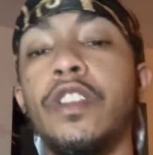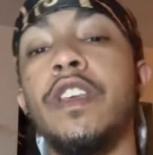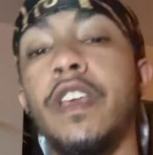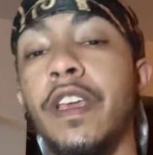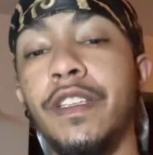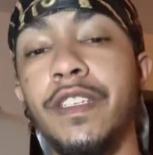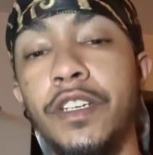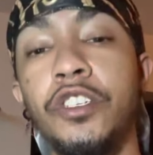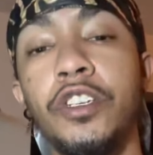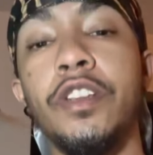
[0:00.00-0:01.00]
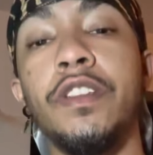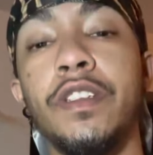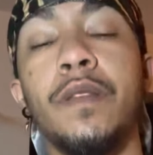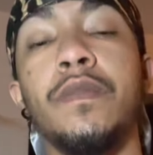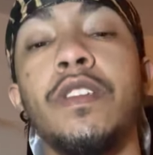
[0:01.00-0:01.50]
the incisions
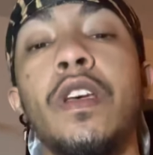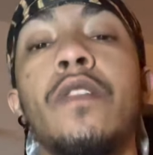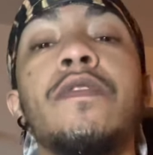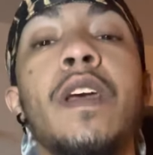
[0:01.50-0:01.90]
themselves.